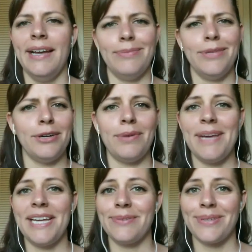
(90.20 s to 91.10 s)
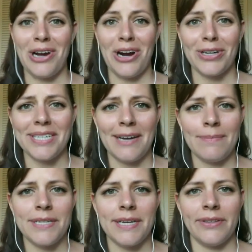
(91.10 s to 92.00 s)
We may use an
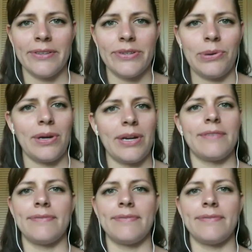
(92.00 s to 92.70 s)
archetype to tell this story.